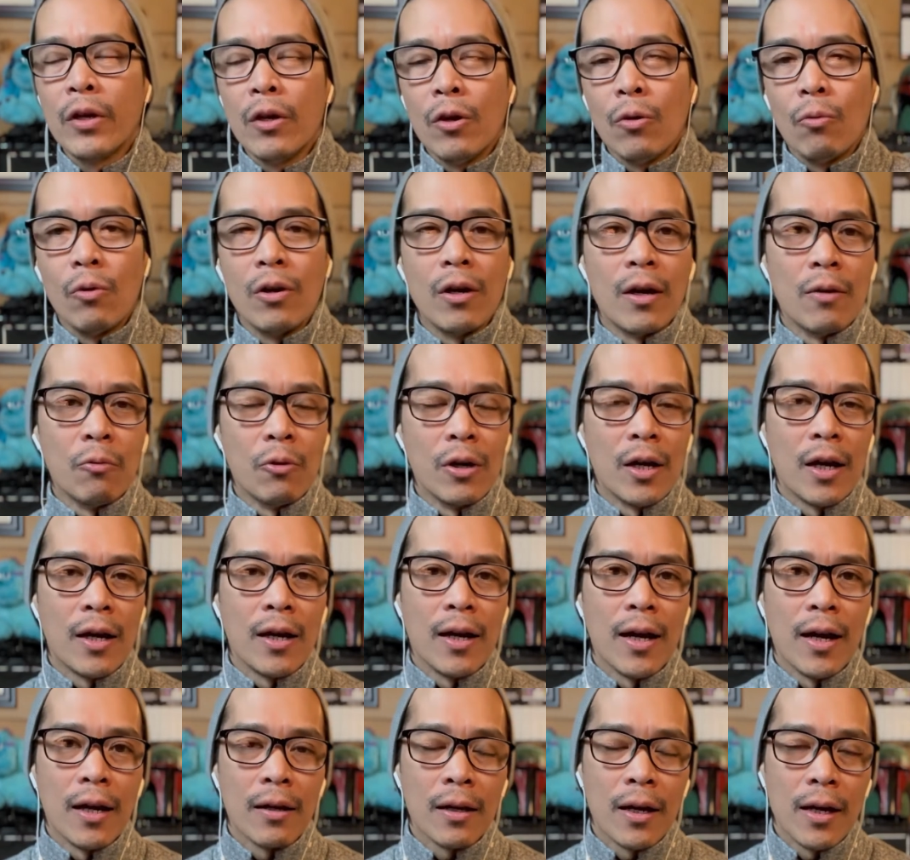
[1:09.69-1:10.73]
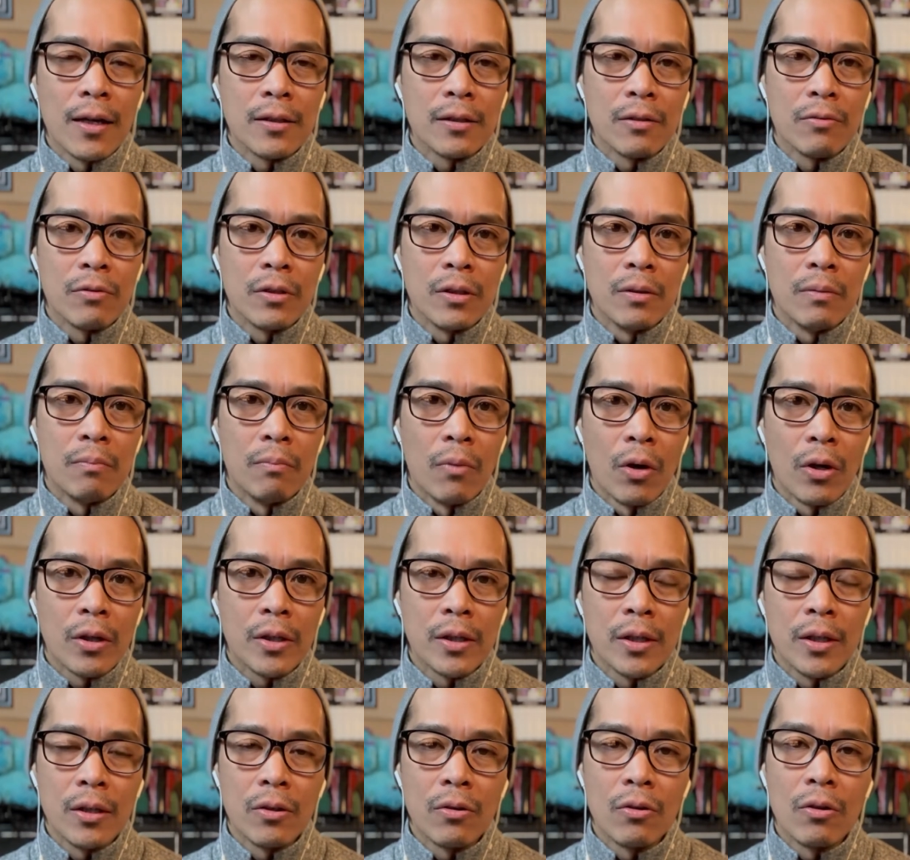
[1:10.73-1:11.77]
We're, we're not actively
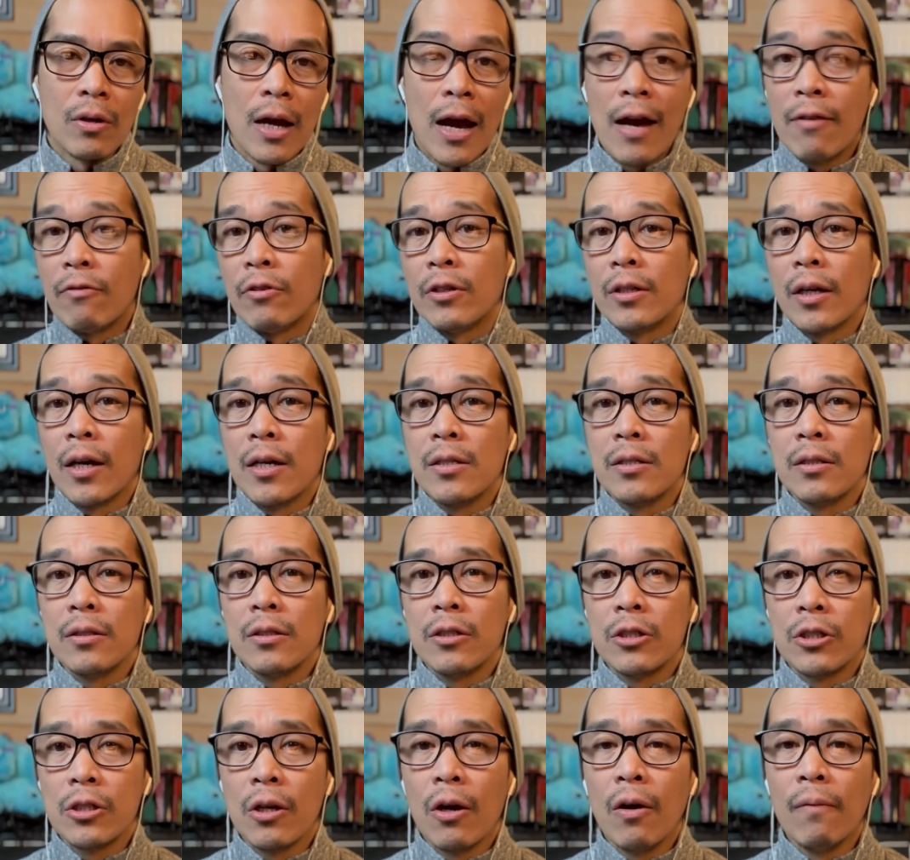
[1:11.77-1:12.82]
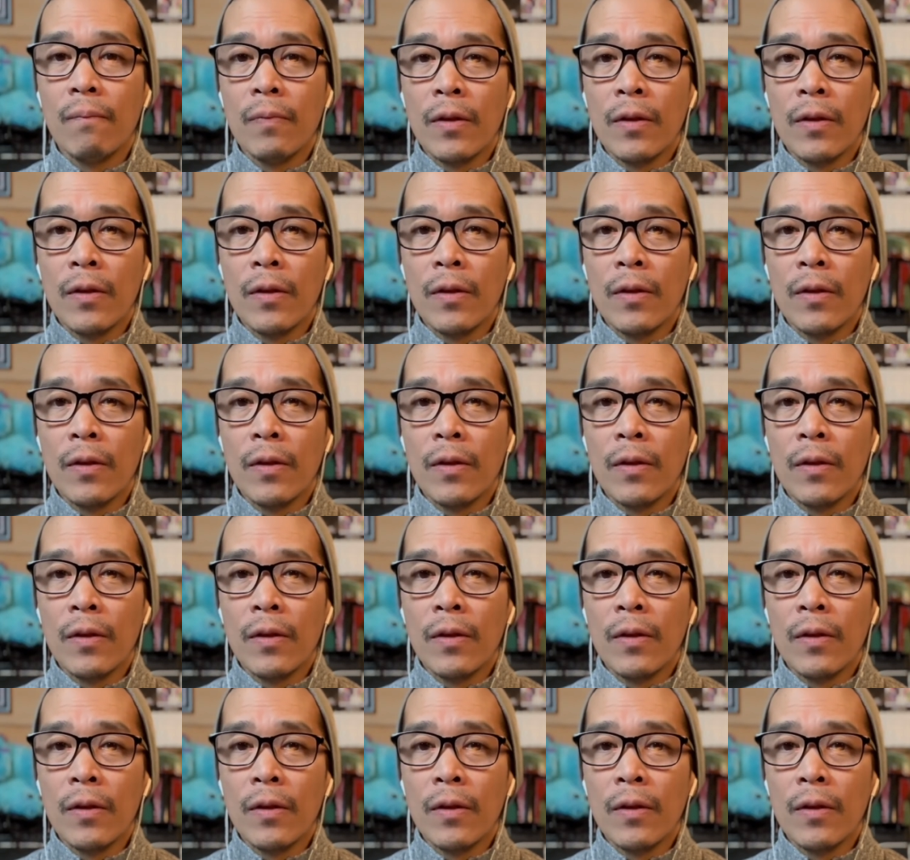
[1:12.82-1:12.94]
marketing or advertising the show.